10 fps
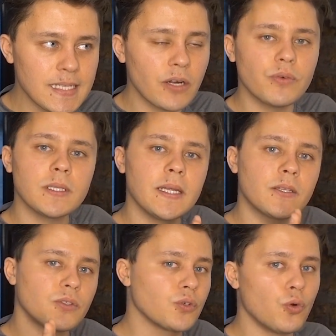not related
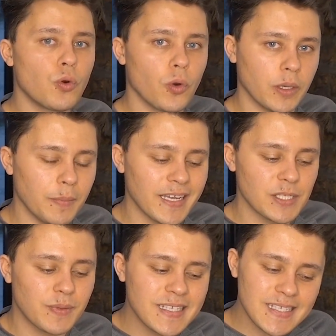to the KuCoin mess,
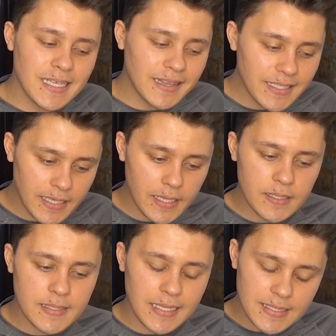but it's something
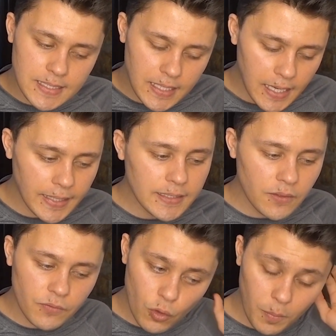else that's kind
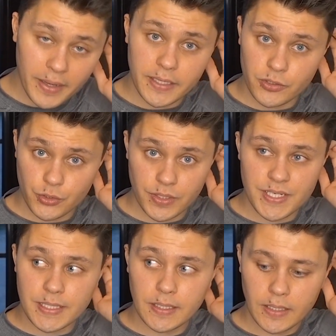of caught my
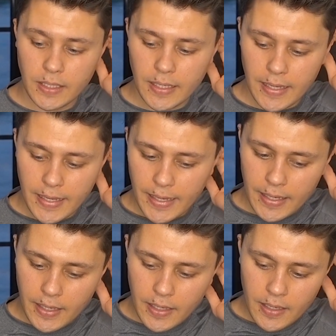interest.
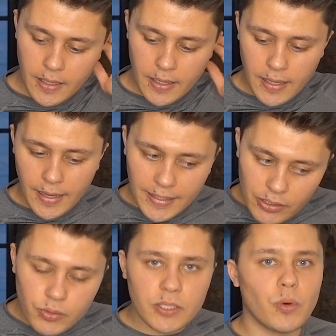And I
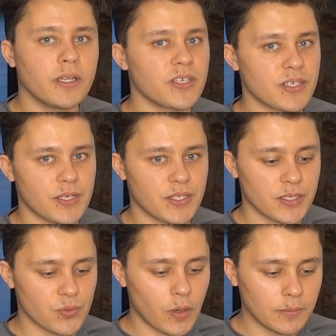really want to discuss it
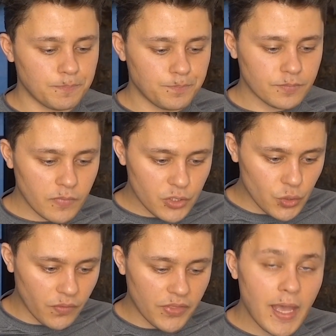as well.
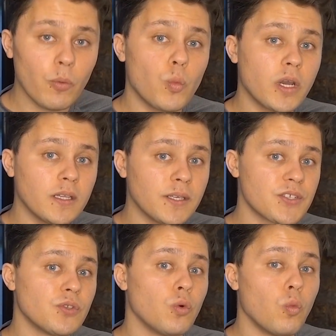So for that, we're going to
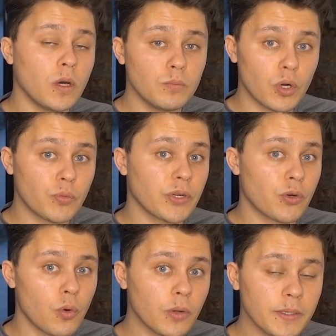listen to one more
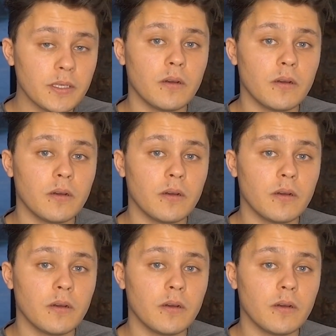recording